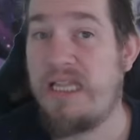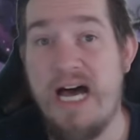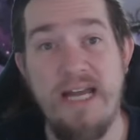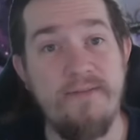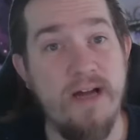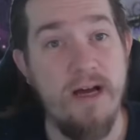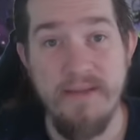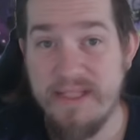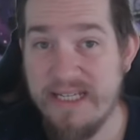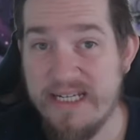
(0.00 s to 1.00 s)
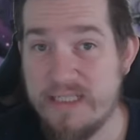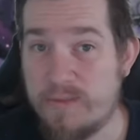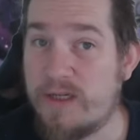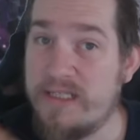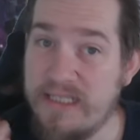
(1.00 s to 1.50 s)
lot of common things that we're
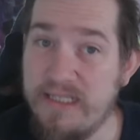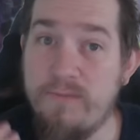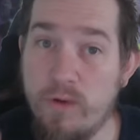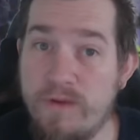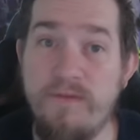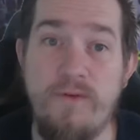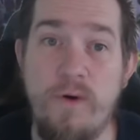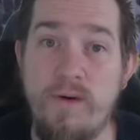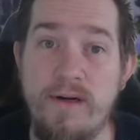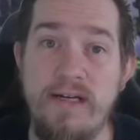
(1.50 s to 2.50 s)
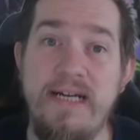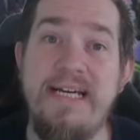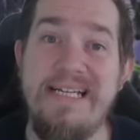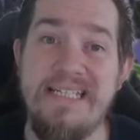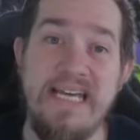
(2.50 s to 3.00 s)
going to see moving forward
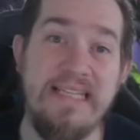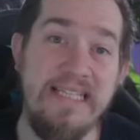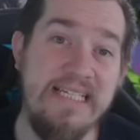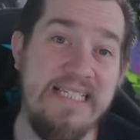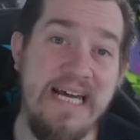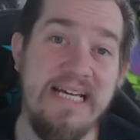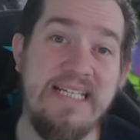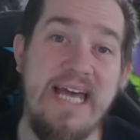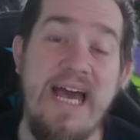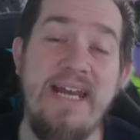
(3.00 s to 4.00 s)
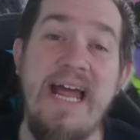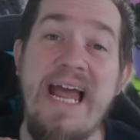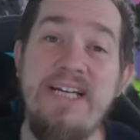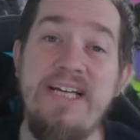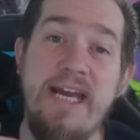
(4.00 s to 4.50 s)
is that these decks had
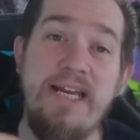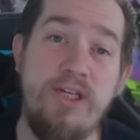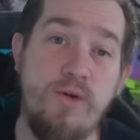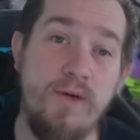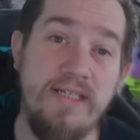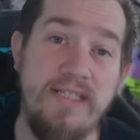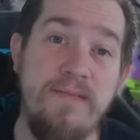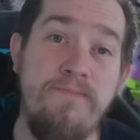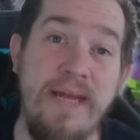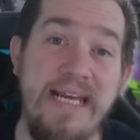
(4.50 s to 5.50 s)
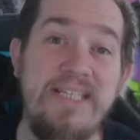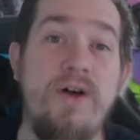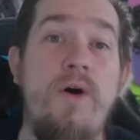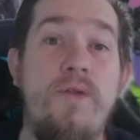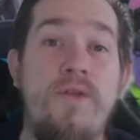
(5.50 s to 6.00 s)
educated choices based
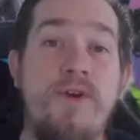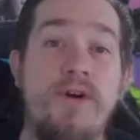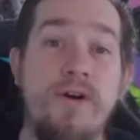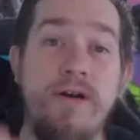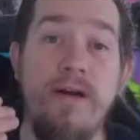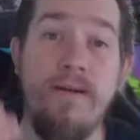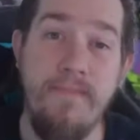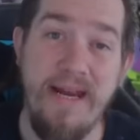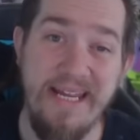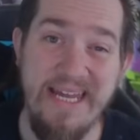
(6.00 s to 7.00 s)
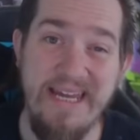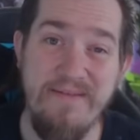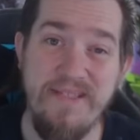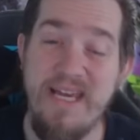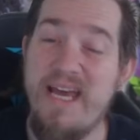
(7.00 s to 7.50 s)
on their
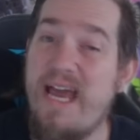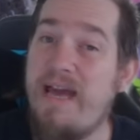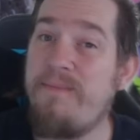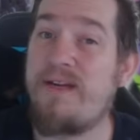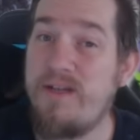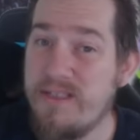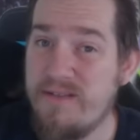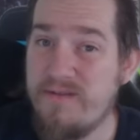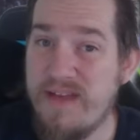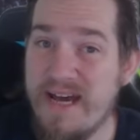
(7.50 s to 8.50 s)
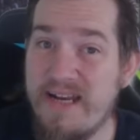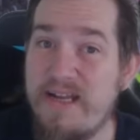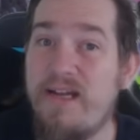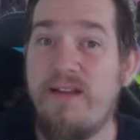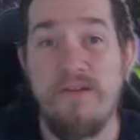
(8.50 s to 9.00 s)
metagames, and because of that,
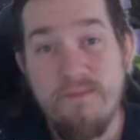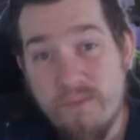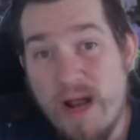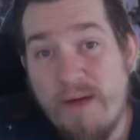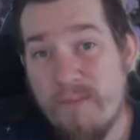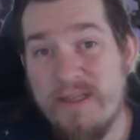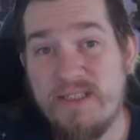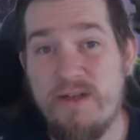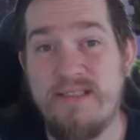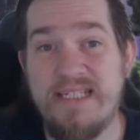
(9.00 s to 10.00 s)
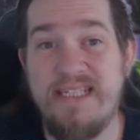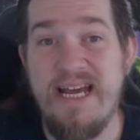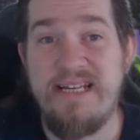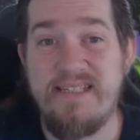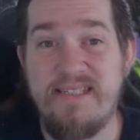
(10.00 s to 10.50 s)
probably saw
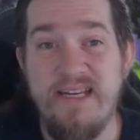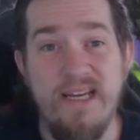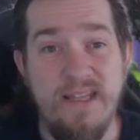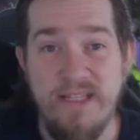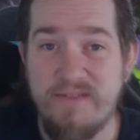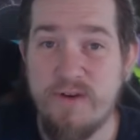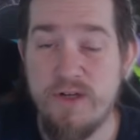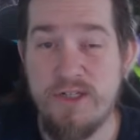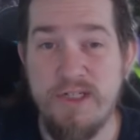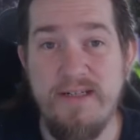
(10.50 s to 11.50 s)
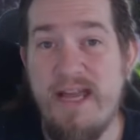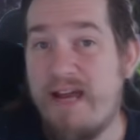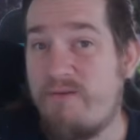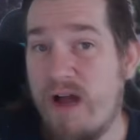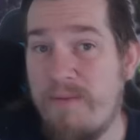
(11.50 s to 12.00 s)
success. This version
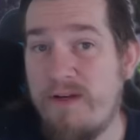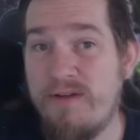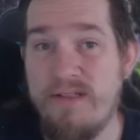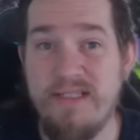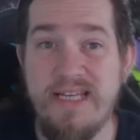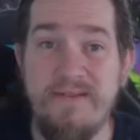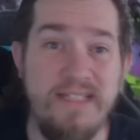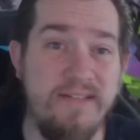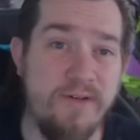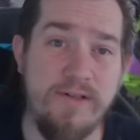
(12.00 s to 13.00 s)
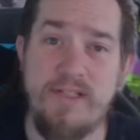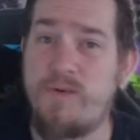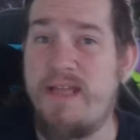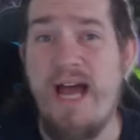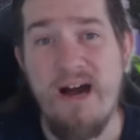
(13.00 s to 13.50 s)
had Robin Hoods. I've seen versions
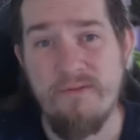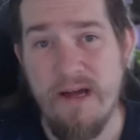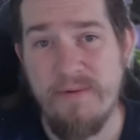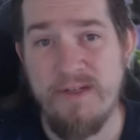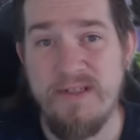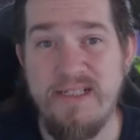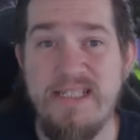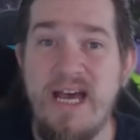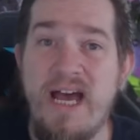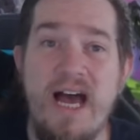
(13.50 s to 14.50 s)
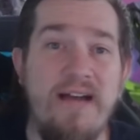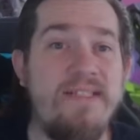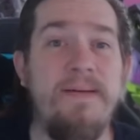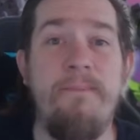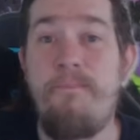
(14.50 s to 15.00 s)
without Robin Hoods. I've
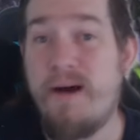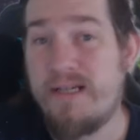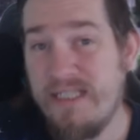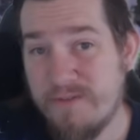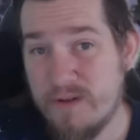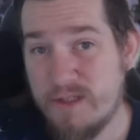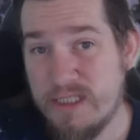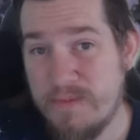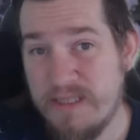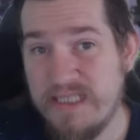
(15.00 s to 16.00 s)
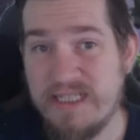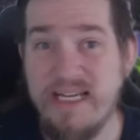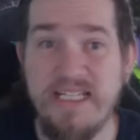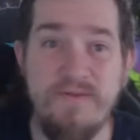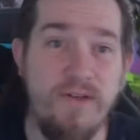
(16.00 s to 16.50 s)
seen Bucky versions be
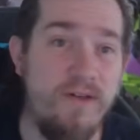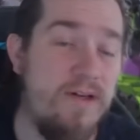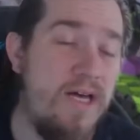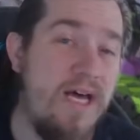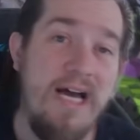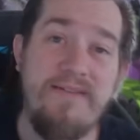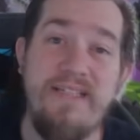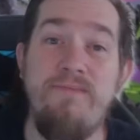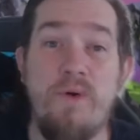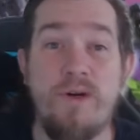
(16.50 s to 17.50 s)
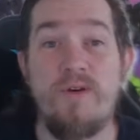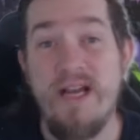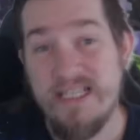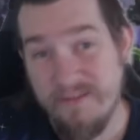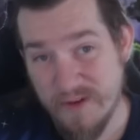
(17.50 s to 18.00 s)
successful. I've seen more
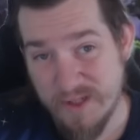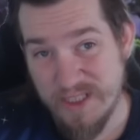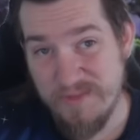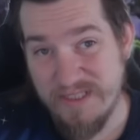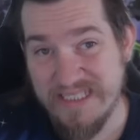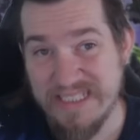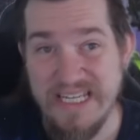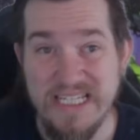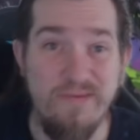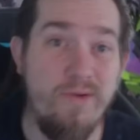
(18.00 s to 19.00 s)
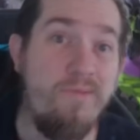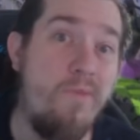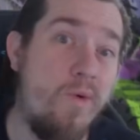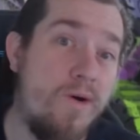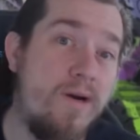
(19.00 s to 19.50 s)
aggressive versions be successful,
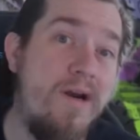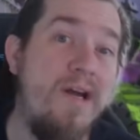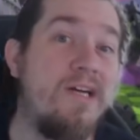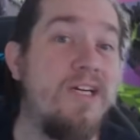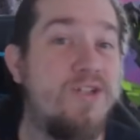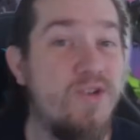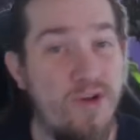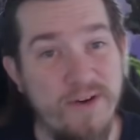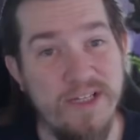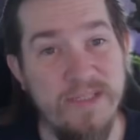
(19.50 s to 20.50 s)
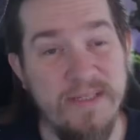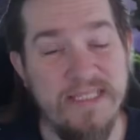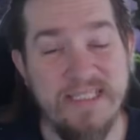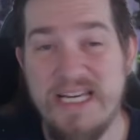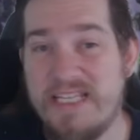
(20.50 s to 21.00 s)
more control versions be
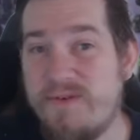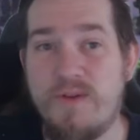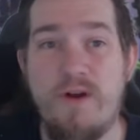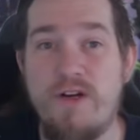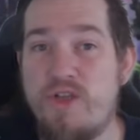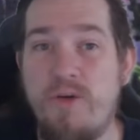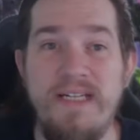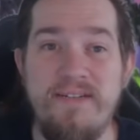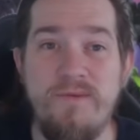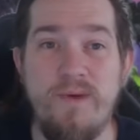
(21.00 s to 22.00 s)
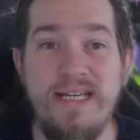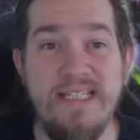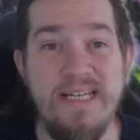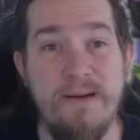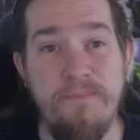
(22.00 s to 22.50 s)
successful. There are so many different ways
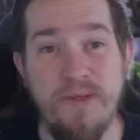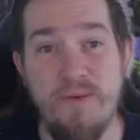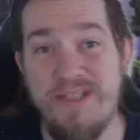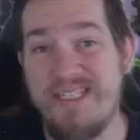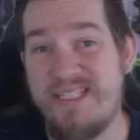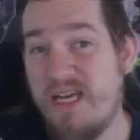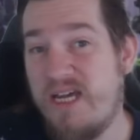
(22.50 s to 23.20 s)
to now build this